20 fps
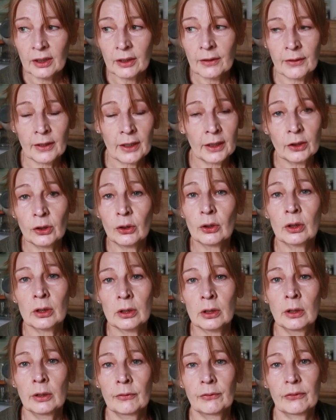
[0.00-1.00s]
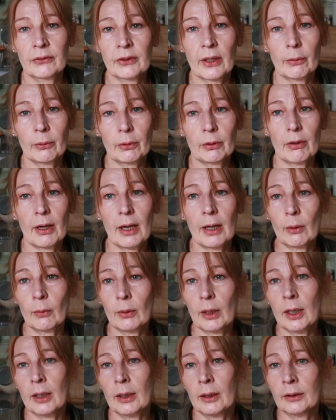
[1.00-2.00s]
then you're going to love
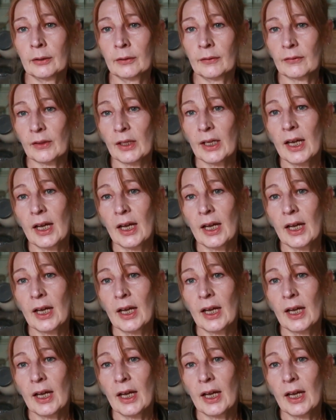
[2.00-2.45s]
sauerkraut, and